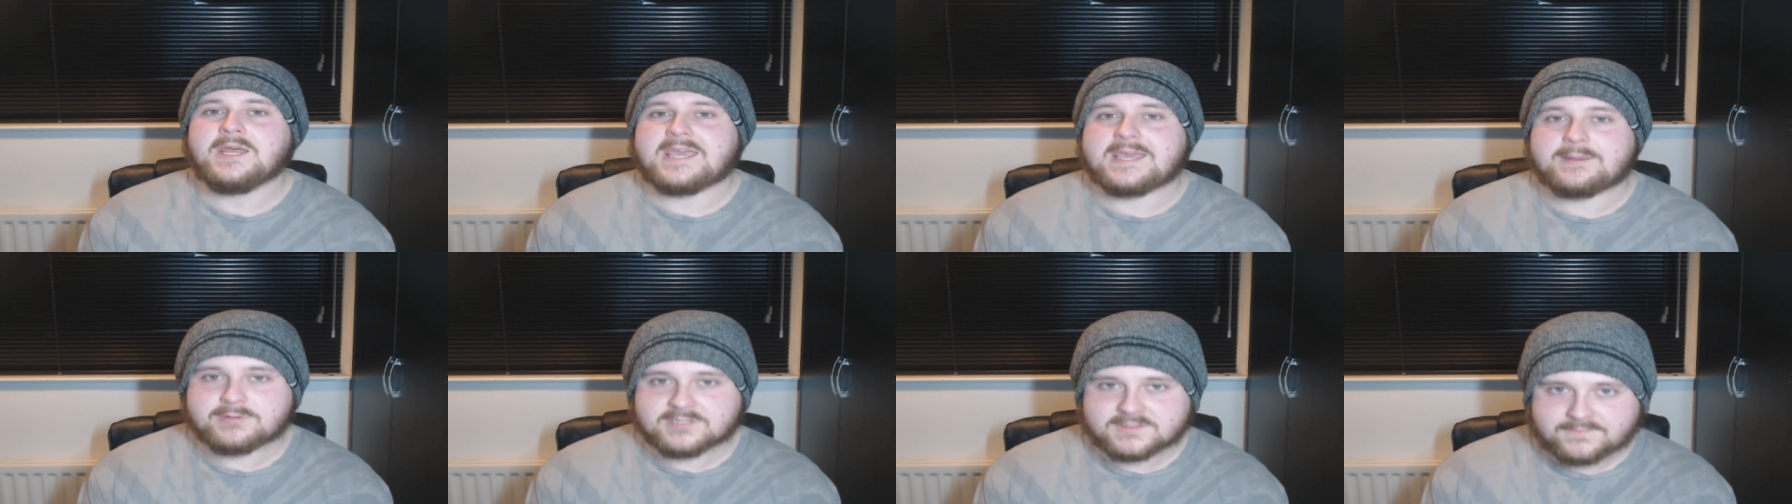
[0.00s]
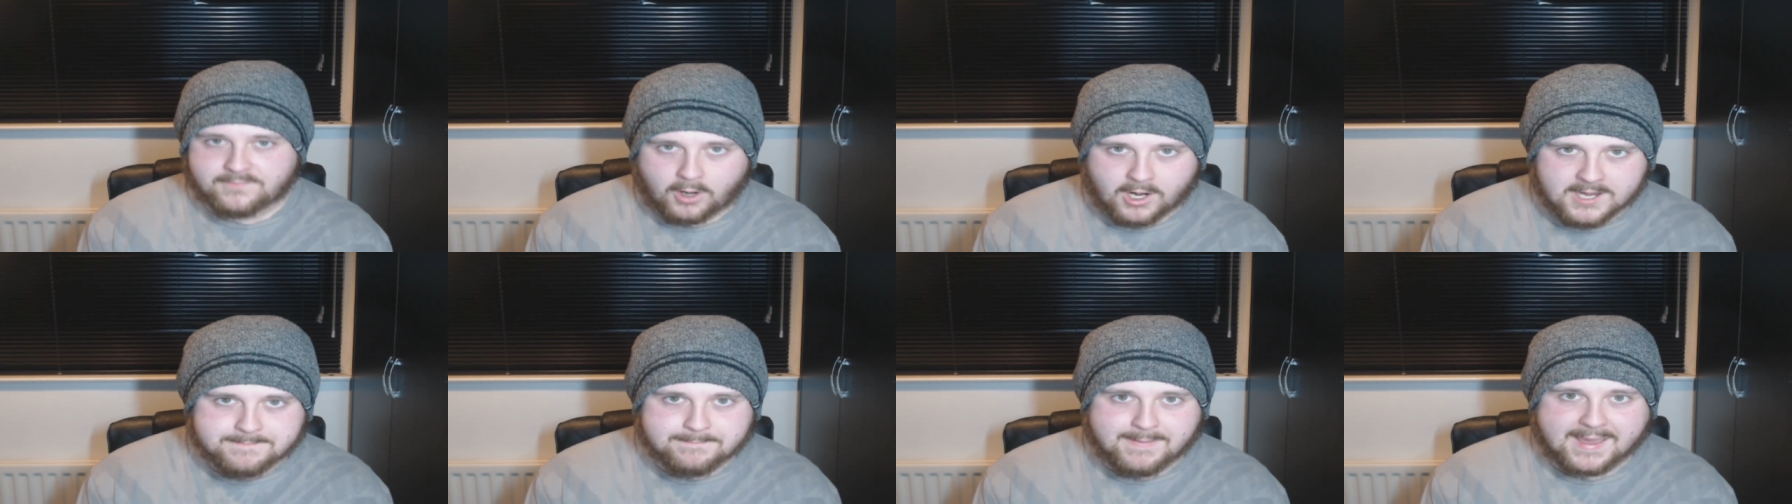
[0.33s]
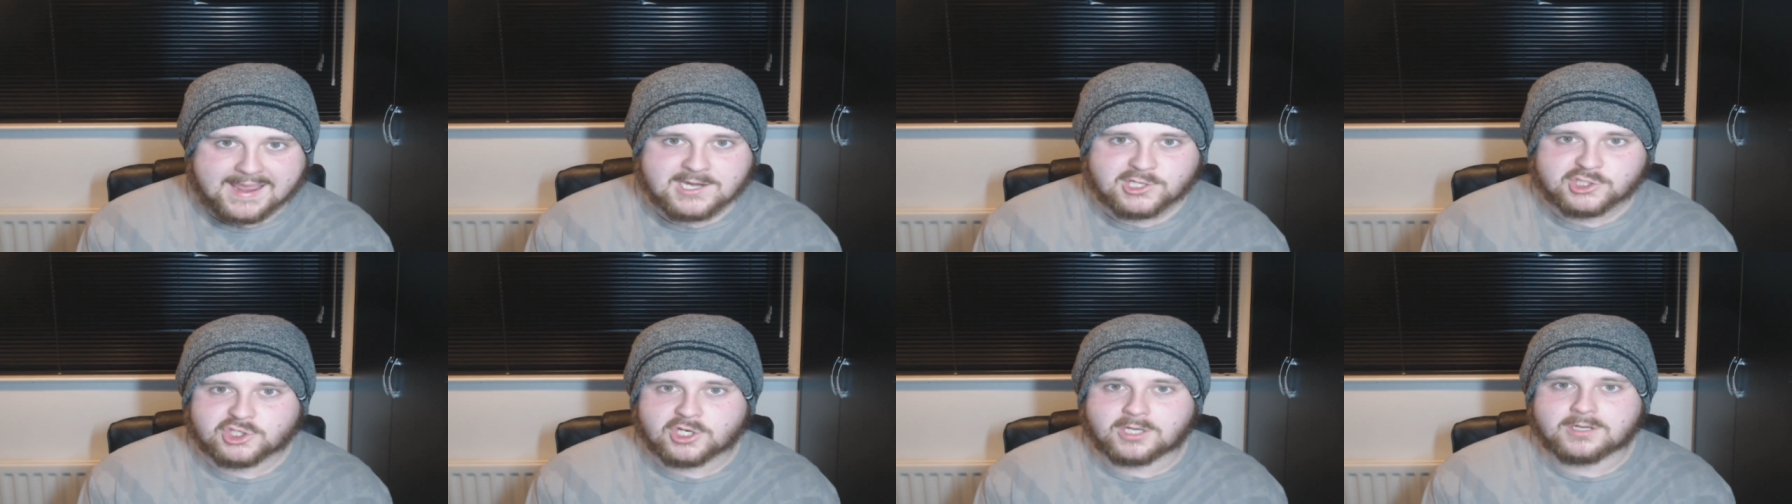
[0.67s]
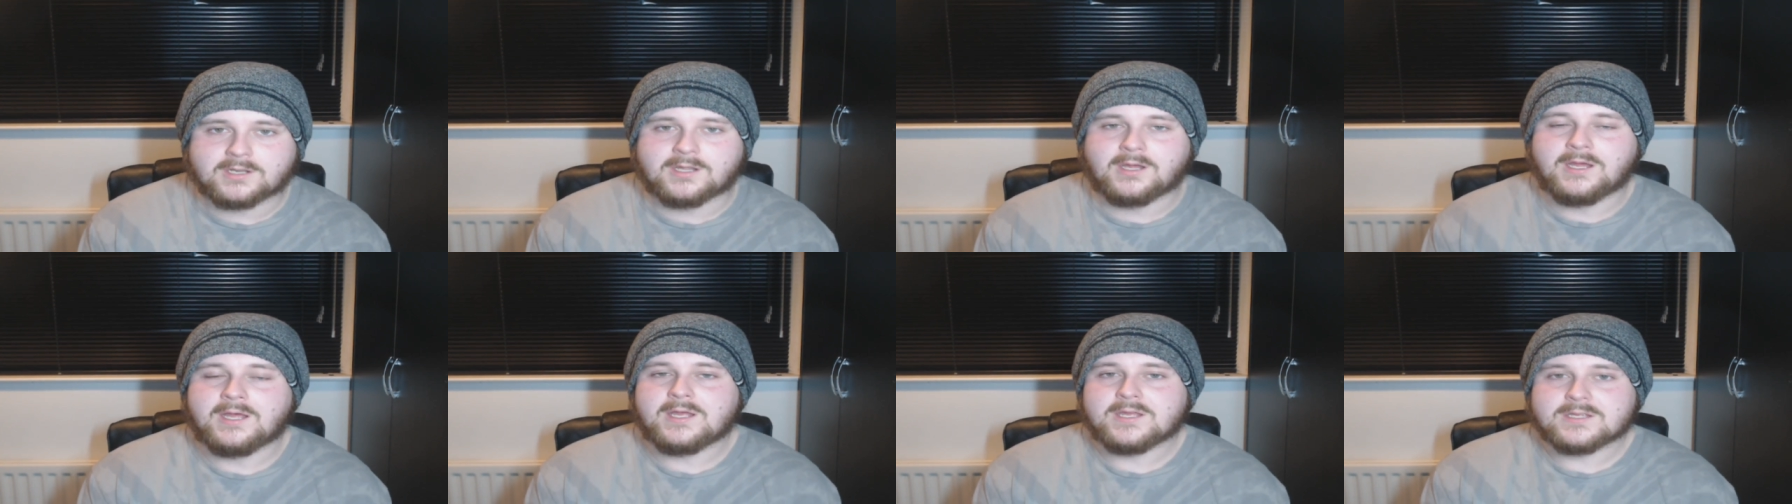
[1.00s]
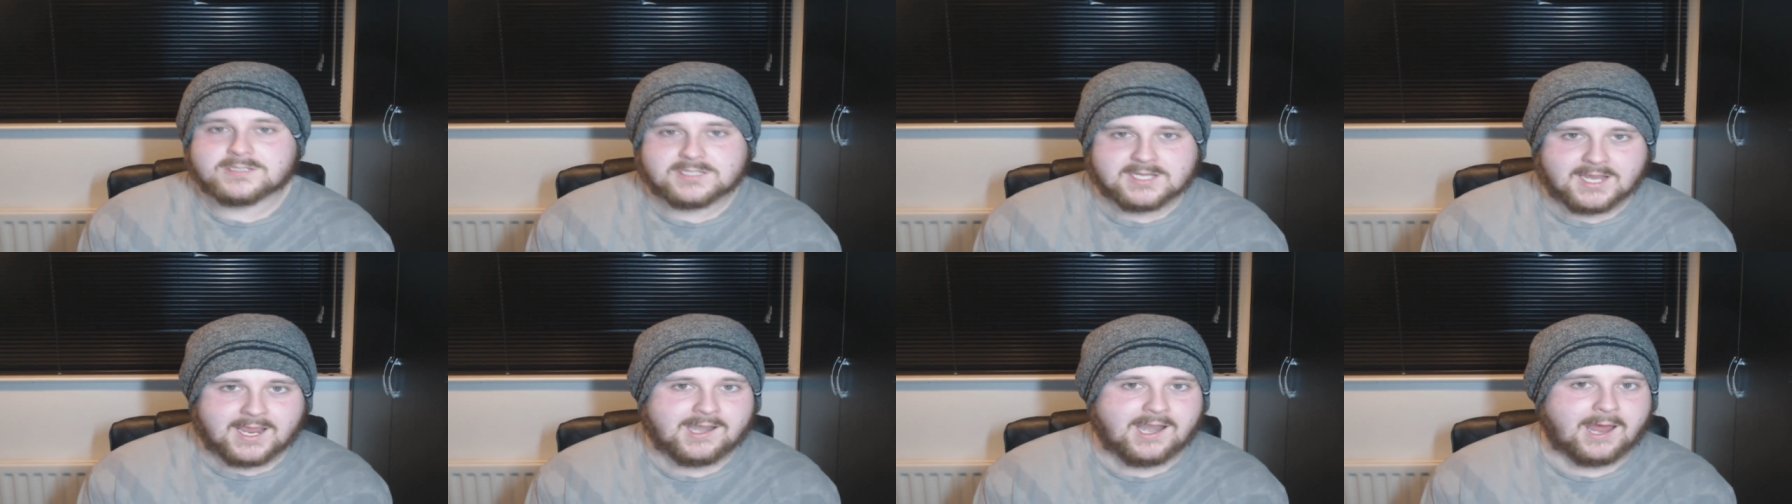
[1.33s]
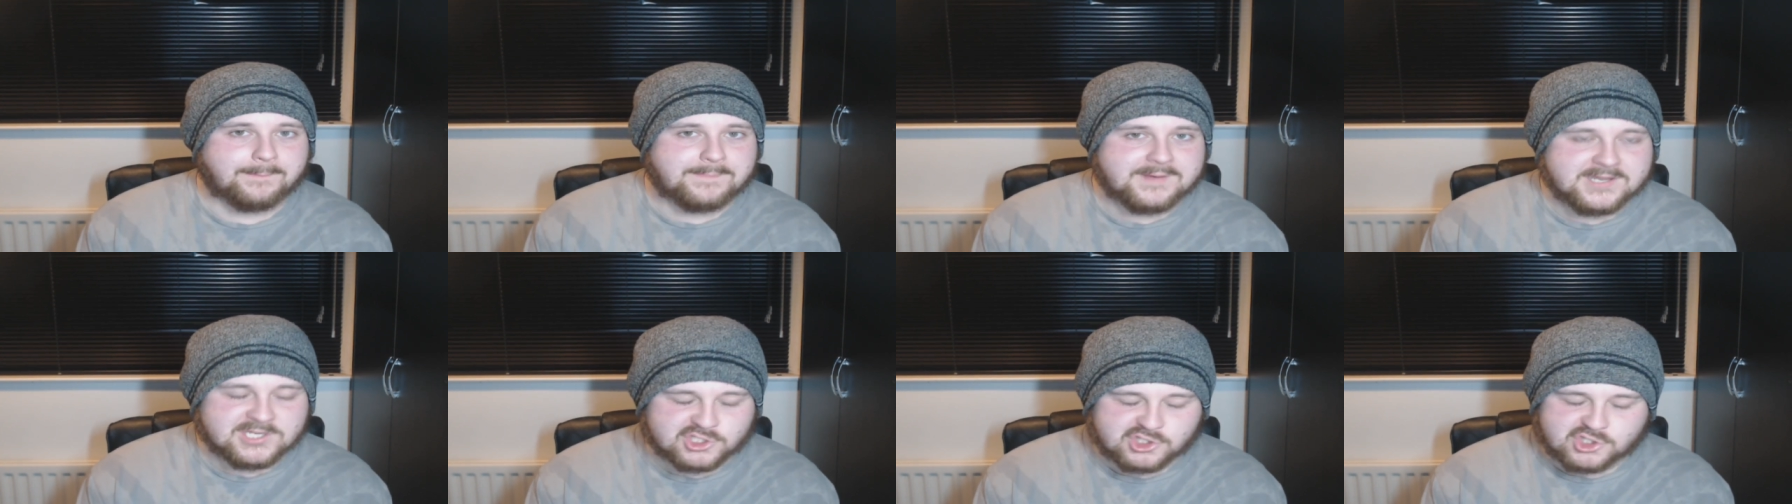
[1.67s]
he was very patient, setting
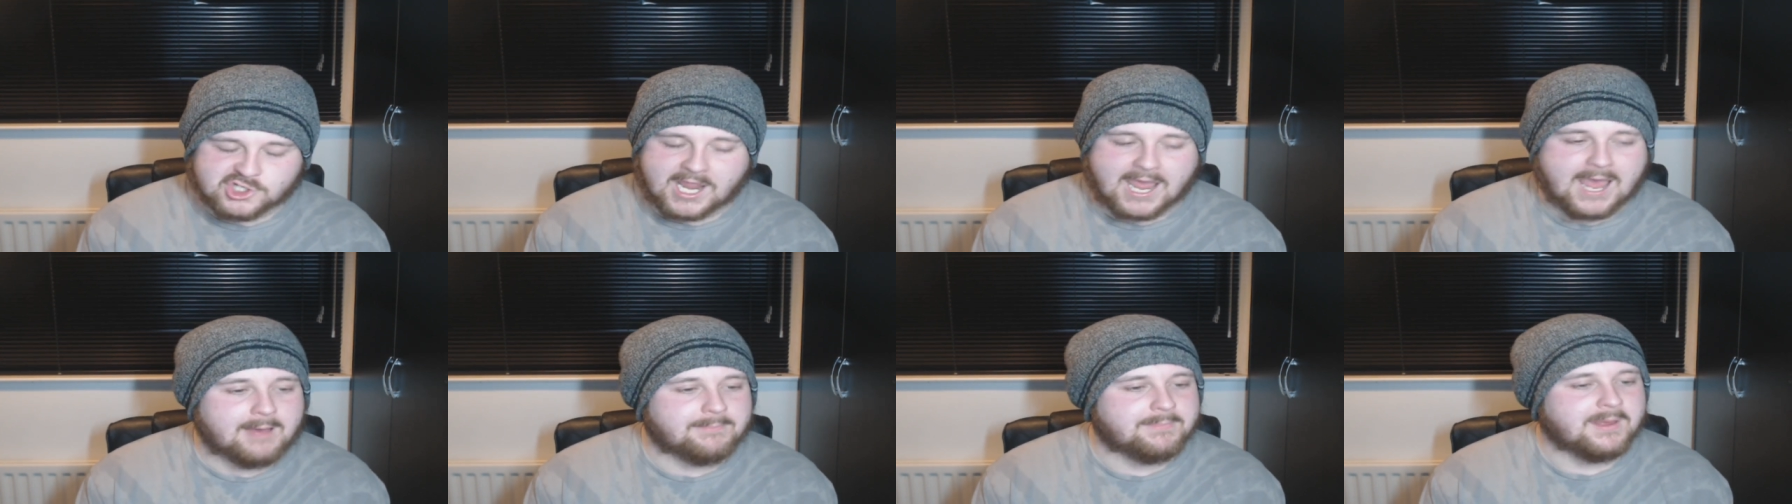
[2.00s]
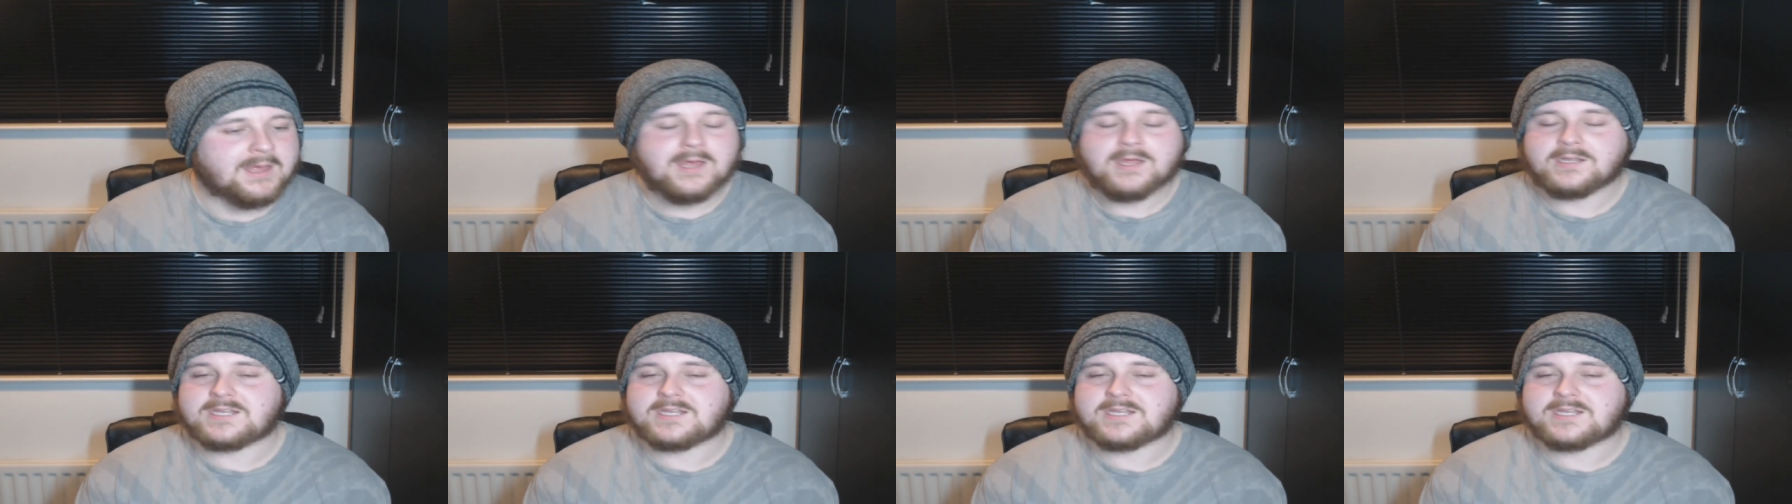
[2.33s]
up his jab